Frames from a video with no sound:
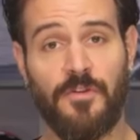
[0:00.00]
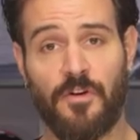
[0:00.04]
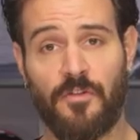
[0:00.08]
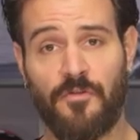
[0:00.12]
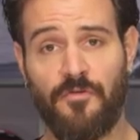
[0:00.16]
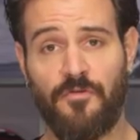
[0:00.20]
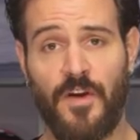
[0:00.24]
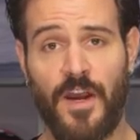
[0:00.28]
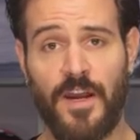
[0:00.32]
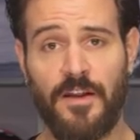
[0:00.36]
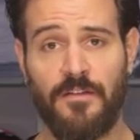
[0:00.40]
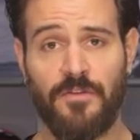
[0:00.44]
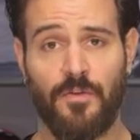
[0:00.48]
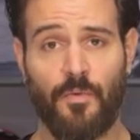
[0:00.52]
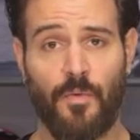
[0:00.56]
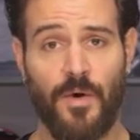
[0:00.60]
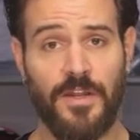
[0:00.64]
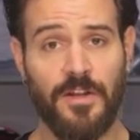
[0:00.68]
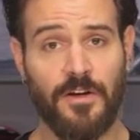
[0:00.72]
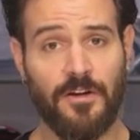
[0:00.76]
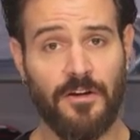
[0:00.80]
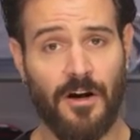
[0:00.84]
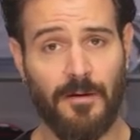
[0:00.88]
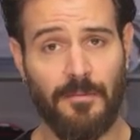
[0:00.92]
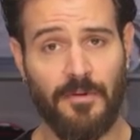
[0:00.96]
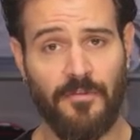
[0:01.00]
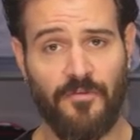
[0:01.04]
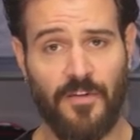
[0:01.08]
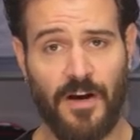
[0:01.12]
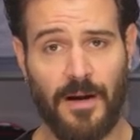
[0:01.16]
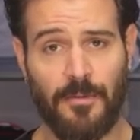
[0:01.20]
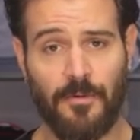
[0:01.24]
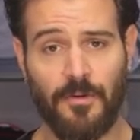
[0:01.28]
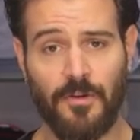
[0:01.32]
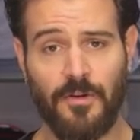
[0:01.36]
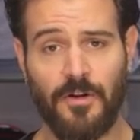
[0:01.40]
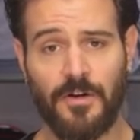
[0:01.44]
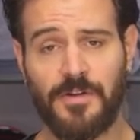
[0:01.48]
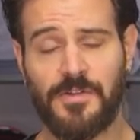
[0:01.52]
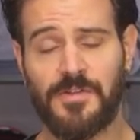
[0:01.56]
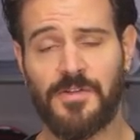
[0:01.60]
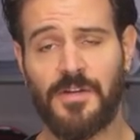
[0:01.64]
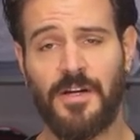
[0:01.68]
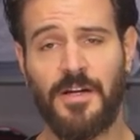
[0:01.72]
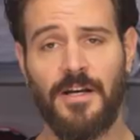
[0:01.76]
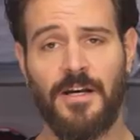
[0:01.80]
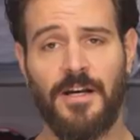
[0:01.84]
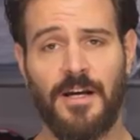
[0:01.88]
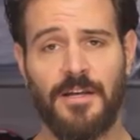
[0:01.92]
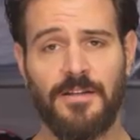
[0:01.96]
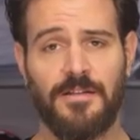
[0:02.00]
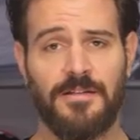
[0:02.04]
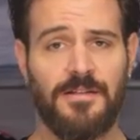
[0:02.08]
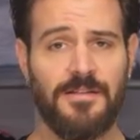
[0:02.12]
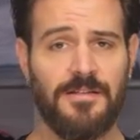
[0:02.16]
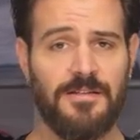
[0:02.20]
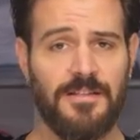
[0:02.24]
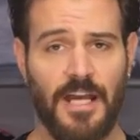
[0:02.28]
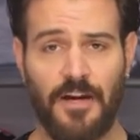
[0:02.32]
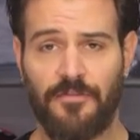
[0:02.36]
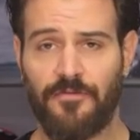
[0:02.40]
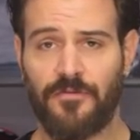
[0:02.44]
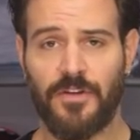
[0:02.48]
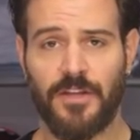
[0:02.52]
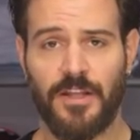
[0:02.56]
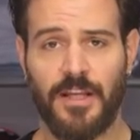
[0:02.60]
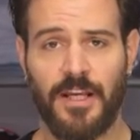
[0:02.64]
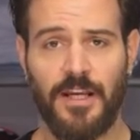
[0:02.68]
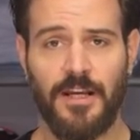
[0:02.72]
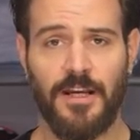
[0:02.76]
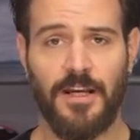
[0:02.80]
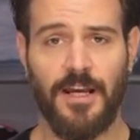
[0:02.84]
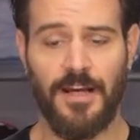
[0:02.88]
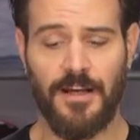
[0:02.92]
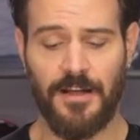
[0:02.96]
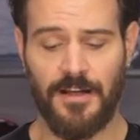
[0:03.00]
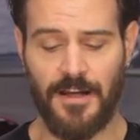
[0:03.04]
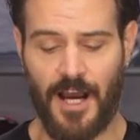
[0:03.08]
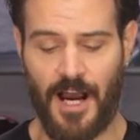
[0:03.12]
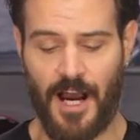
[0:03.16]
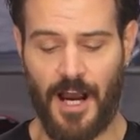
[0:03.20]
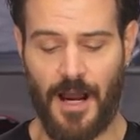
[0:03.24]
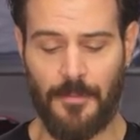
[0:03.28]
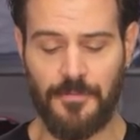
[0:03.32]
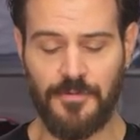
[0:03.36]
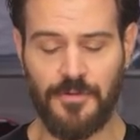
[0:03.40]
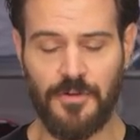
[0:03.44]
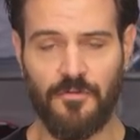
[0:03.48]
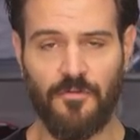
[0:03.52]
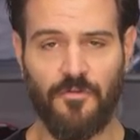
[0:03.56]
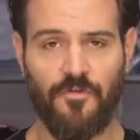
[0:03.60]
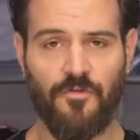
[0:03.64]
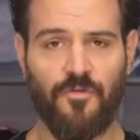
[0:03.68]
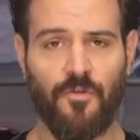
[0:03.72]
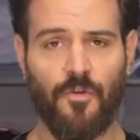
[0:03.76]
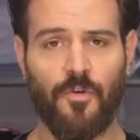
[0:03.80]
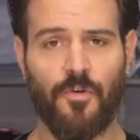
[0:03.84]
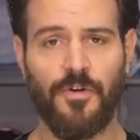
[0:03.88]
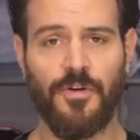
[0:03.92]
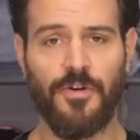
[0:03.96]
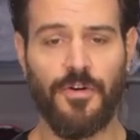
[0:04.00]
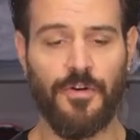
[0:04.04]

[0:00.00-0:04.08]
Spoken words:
you're a fan of the way the carbon fiber looks, this is definitely an option for